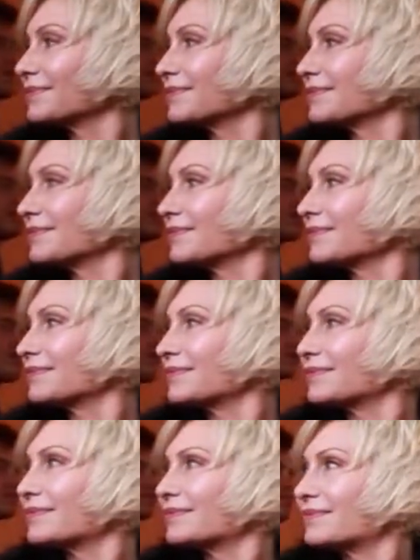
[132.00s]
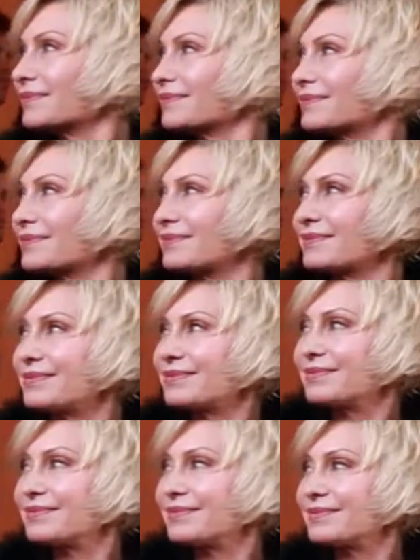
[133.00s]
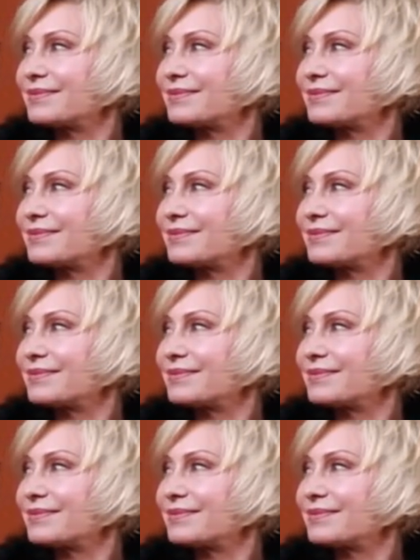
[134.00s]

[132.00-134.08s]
No words are spoken by the person on screen.